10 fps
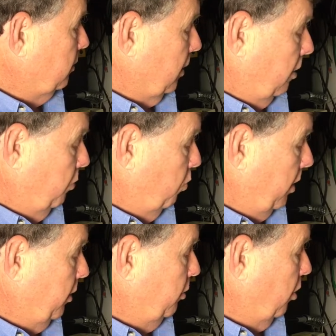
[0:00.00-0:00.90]
So
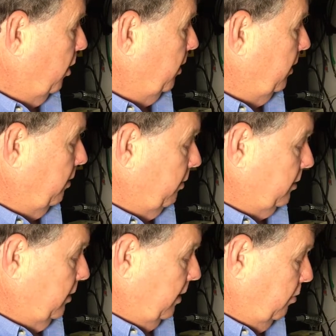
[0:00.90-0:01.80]
one and nine are
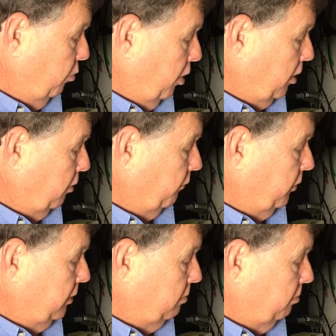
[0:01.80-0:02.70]
actually now working off
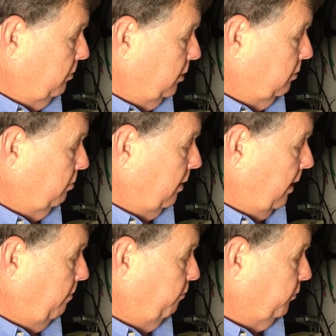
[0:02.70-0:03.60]
this, this
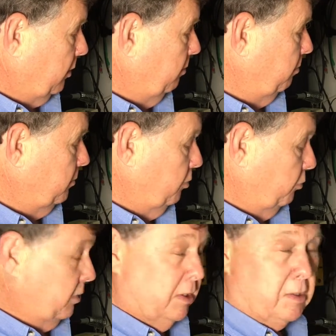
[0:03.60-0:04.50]
um, two
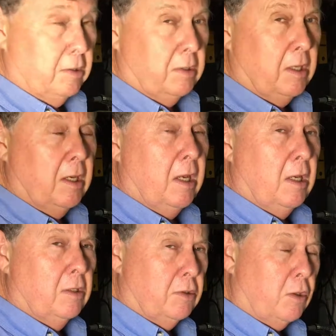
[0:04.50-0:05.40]
resistors.
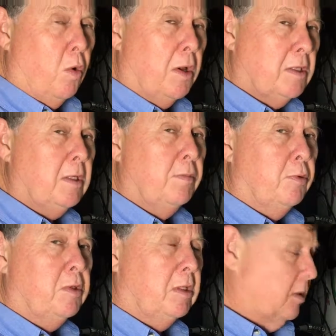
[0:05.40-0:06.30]
So it's quite a
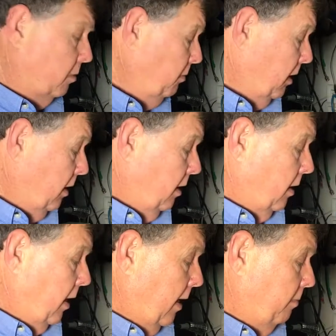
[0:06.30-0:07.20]
simple system.
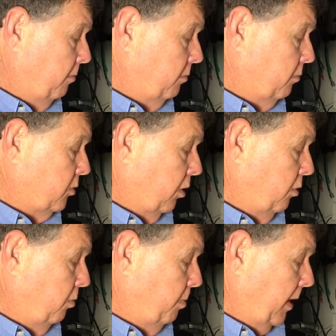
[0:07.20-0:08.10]
Um,
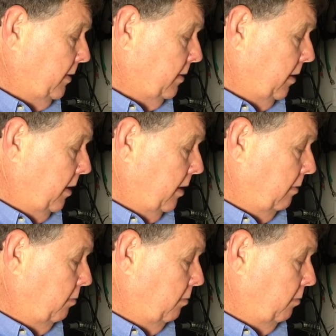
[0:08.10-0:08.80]
so basically,